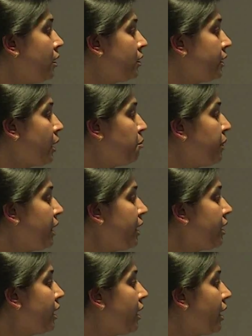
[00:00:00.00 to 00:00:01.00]
template,
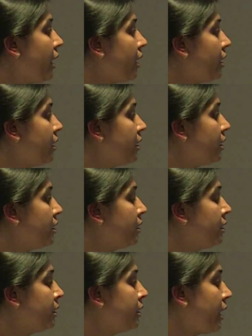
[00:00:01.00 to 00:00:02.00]
and
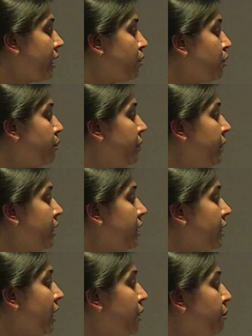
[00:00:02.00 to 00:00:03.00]
that could be the
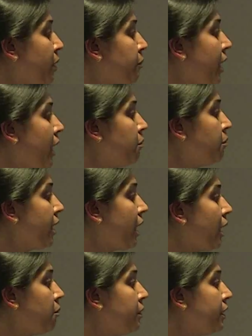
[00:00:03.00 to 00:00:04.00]
third peptide may
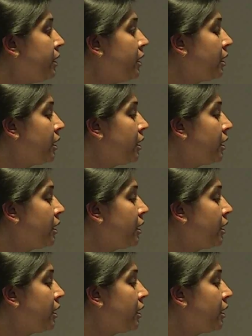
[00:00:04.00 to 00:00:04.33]
help in